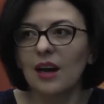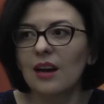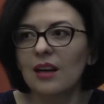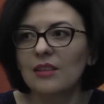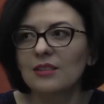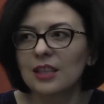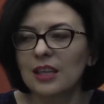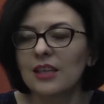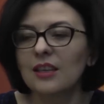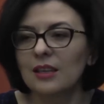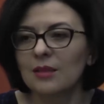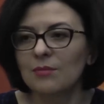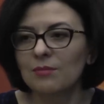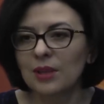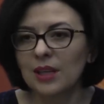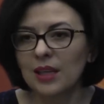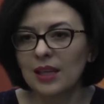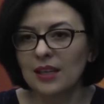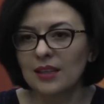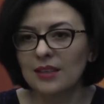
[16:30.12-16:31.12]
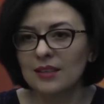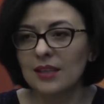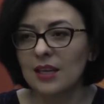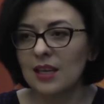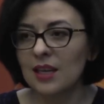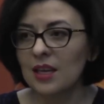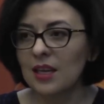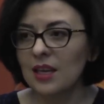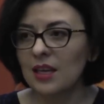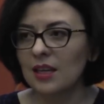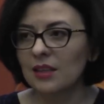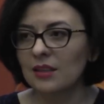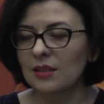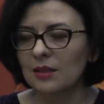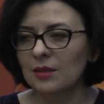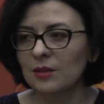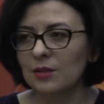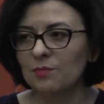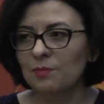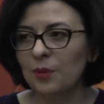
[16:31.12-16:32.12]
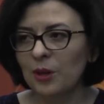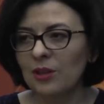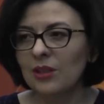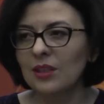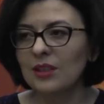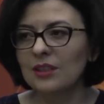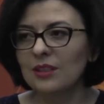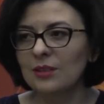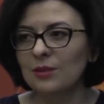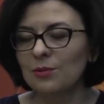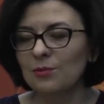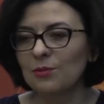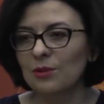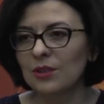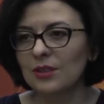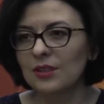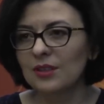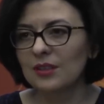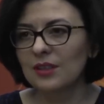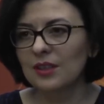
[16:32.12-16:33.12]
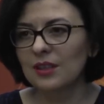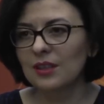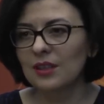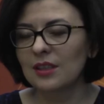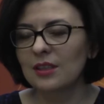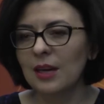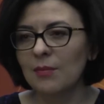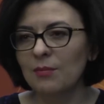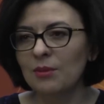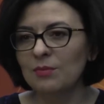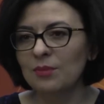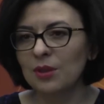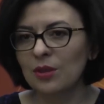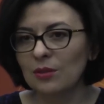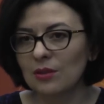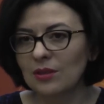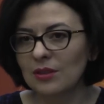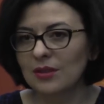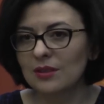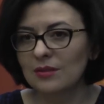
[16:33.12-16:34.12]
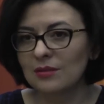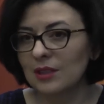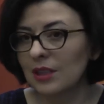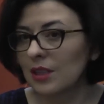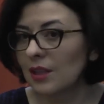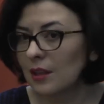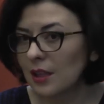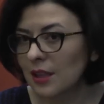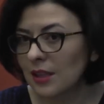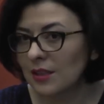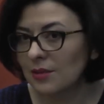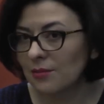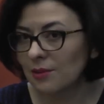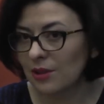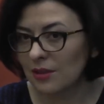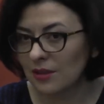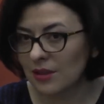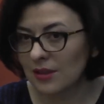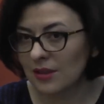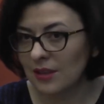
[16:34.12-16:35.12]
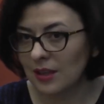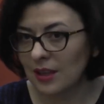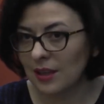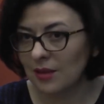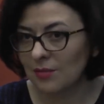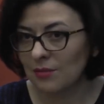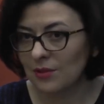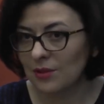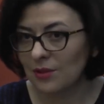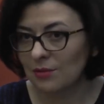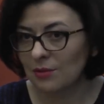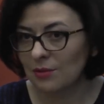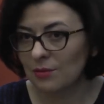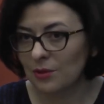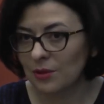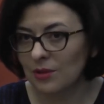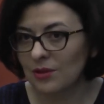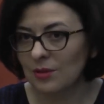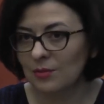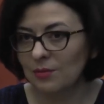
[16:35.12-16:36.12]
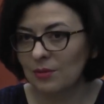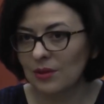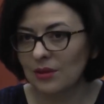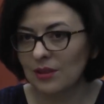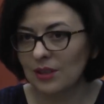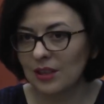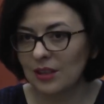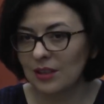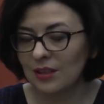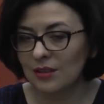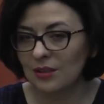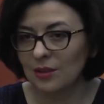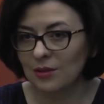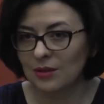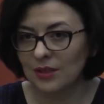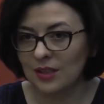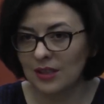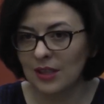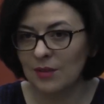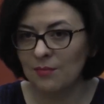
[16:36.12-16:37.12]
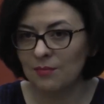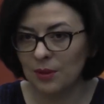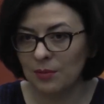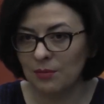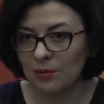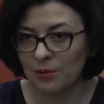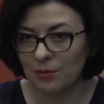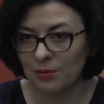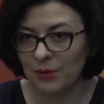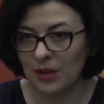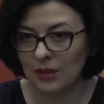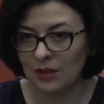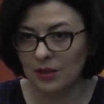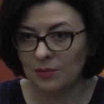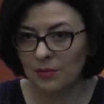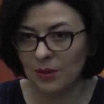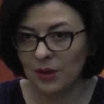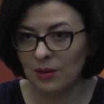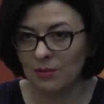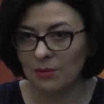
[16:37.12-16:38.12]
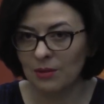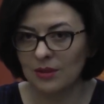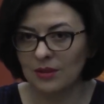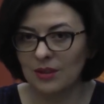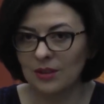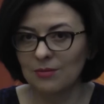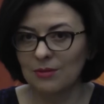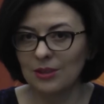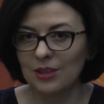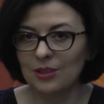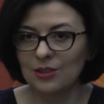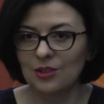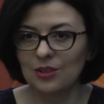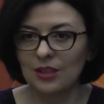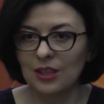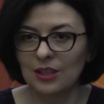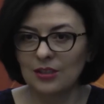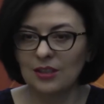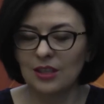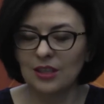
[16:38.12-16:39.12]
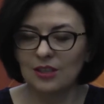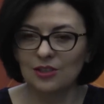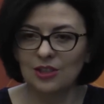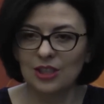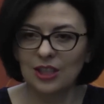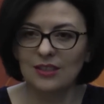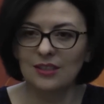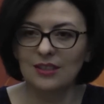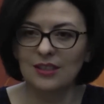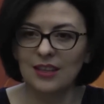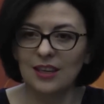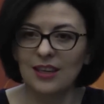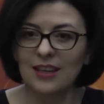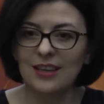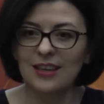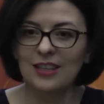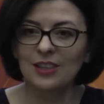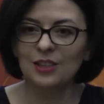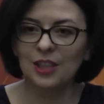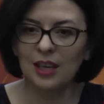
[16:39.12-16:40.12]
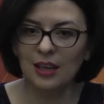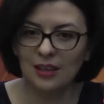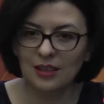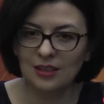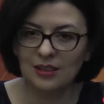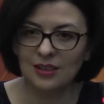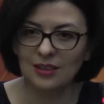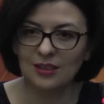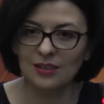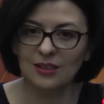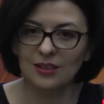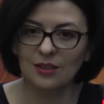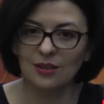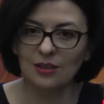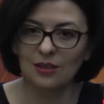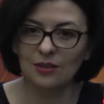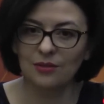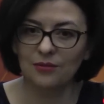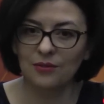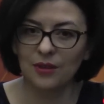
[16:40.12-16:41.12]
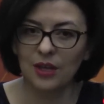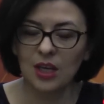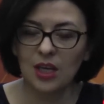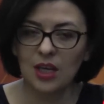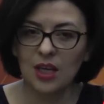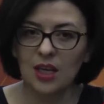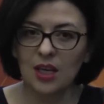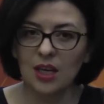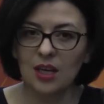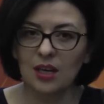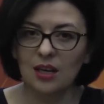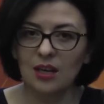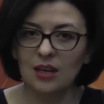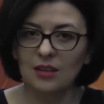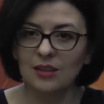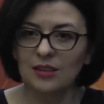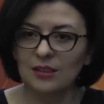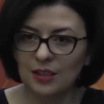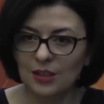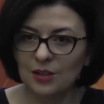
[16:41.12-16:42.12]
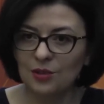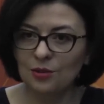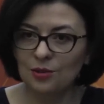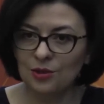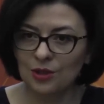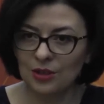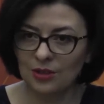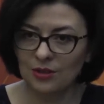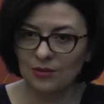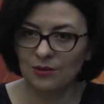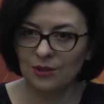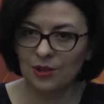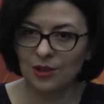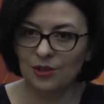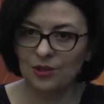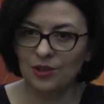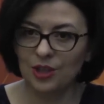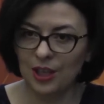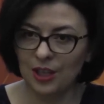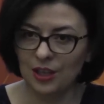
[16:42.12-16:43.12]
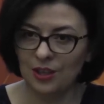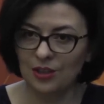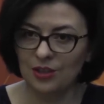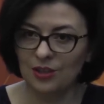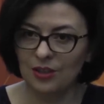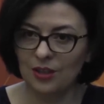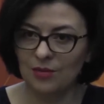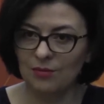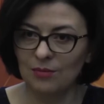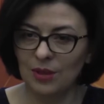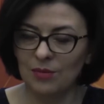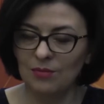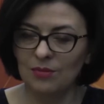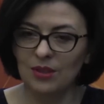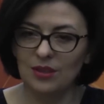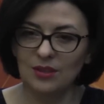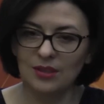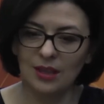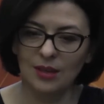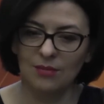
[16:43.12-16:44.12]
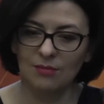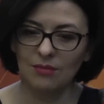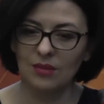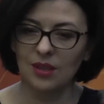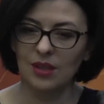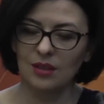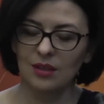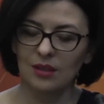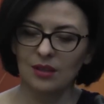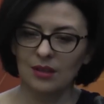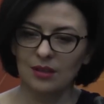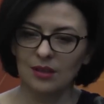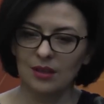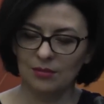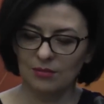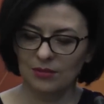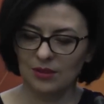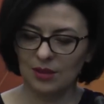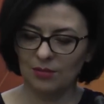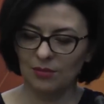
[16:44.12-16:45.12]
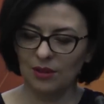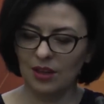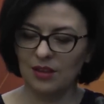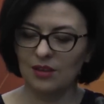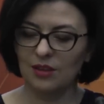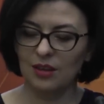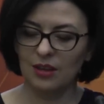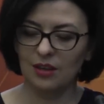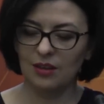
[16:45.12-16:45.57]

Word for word: taking place. And it, partly it, it, was uh, it happened because the elites were the same. So in principle, they, though the same people remained in power, they were that, just the titles of uh, institutions were changed, and maybe some. Some, some other